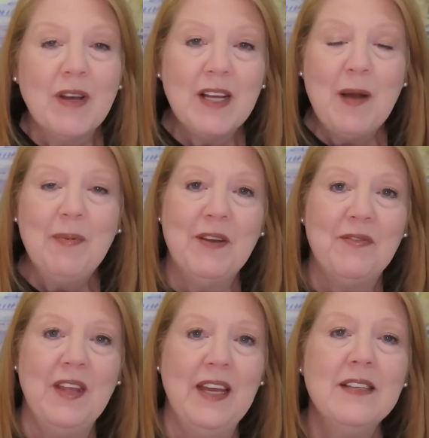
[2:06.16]
So a couple
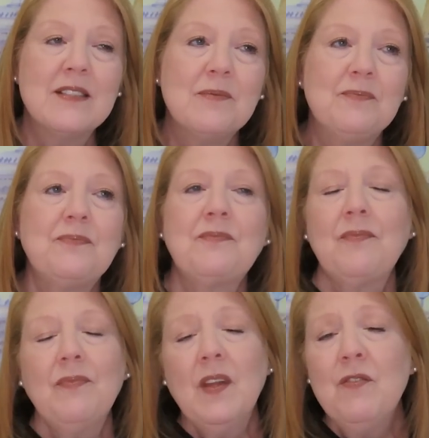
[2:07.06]
of things.
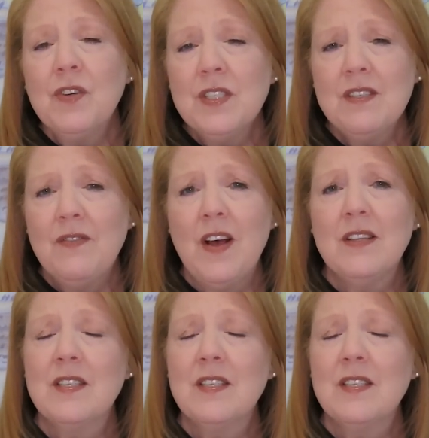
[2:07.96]
First of all,